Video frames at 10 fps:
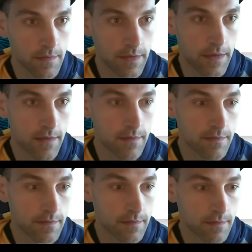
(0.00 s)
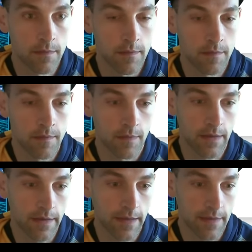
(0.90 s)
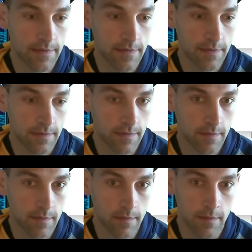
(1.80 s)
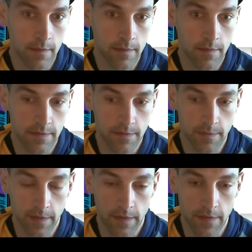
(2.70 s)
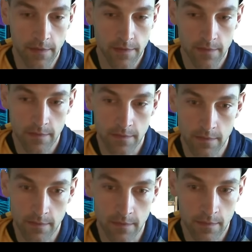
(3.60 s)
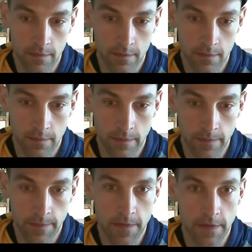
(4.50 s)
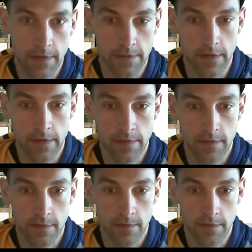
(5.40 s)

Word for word: Okay, podcast doesn't do anything else. We rip the dust to dust.